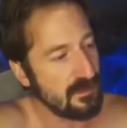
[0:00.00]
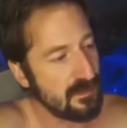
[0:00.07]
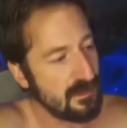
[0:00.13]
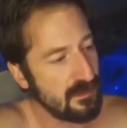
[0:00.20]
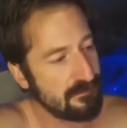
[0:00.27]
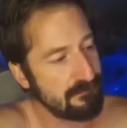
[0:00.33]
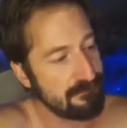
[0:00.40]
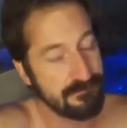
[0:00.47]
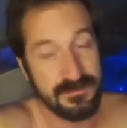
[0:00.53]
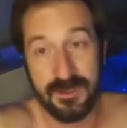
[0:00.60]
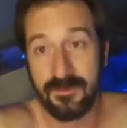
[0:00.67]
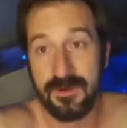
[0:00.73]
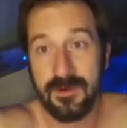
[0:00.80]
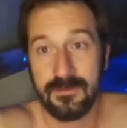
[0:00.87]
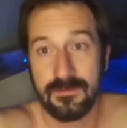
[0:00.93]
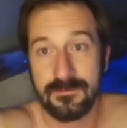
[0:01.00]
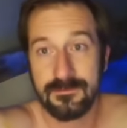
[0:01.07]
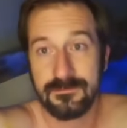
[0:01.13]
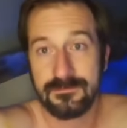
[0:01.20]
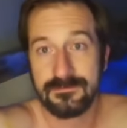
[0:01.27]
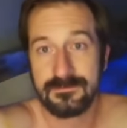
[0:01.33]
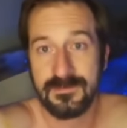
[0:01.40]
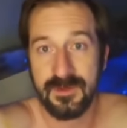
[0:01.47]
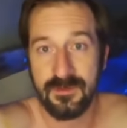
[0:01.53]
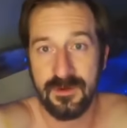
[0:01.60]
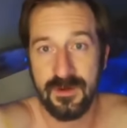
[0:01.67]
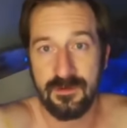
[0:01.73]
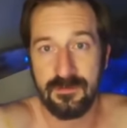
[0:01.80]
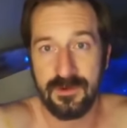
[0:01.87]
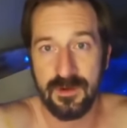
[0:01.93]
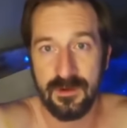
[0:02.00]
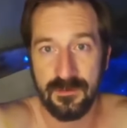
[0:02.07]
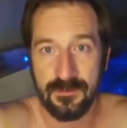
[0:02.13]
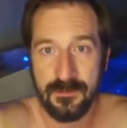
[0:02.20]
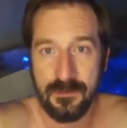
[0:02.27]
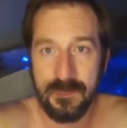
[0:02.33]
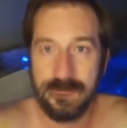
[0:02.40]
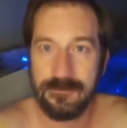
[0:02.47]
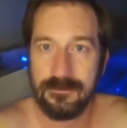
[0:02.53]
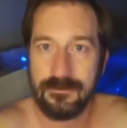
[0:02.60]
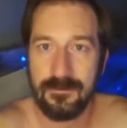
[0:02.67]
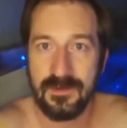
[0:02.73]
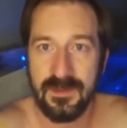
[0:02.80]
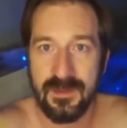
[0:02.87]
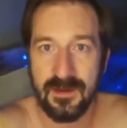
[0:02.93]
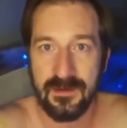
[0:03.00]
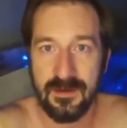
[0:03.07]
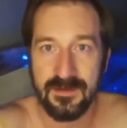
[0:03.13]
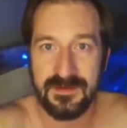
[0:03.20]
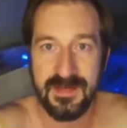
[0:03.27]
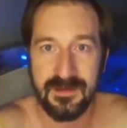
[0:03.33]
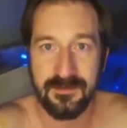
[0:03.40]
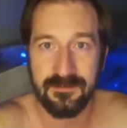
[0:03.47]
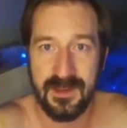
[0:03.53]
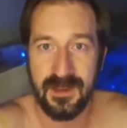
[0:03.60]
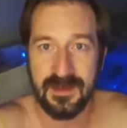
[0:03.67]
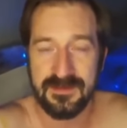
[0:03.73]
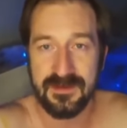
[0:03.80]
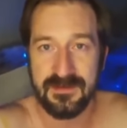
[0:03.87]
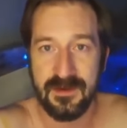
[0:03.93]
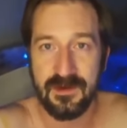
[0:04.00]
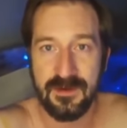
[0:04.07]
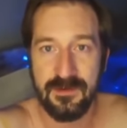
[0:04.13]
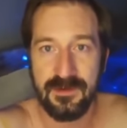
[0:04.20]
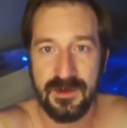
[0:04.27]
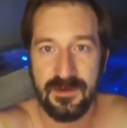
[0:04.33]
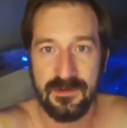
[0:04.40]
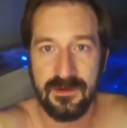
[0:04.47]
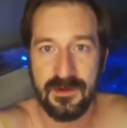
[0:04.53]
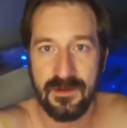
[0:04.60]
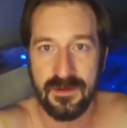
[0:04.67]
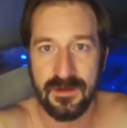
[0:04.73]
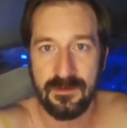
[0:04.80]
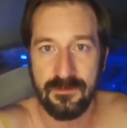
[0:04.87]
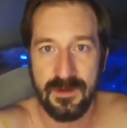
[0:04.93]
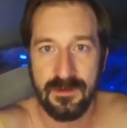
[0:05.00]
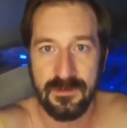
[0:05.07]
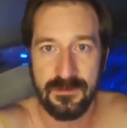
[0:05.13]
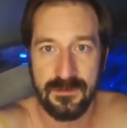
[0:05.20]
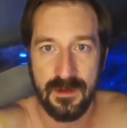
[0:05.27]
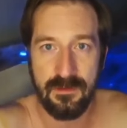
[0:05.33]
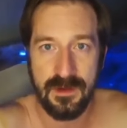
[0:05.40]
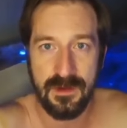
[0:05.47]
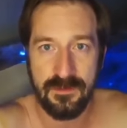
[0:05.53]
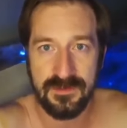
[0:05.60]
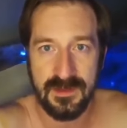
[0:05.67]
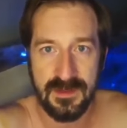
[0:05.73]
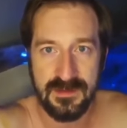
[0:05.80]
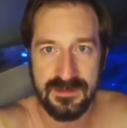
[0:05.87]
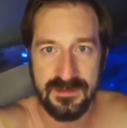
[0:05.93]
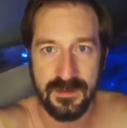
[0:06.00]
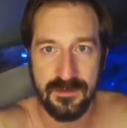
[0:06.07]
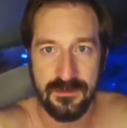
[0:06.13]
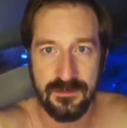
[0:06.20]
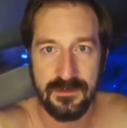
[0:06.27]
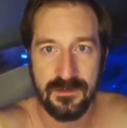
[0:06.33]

Uh, don't know. Don't know how it will go. With that, uh, Tim Cass says, "Are you an alcoholic?" Well, no, I don't think so.